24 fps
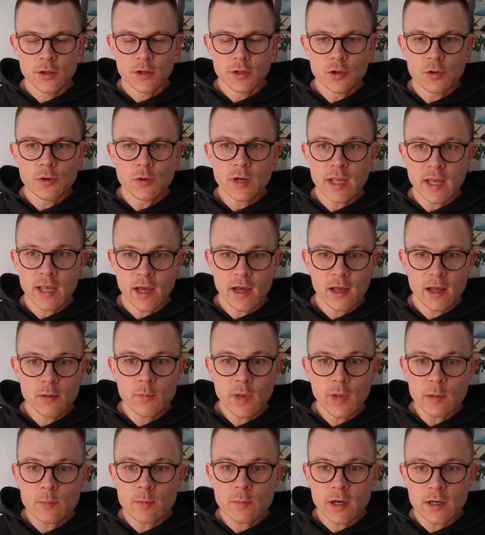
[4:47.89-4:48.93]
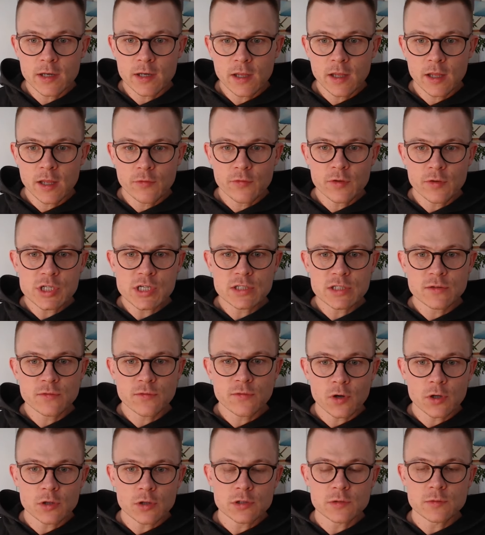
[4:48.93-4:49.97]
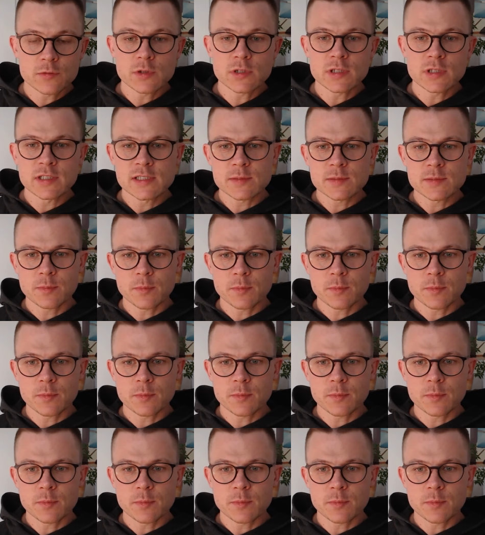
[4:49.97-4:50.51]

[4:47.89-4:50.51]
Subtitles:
you can make money if you just follow the rules.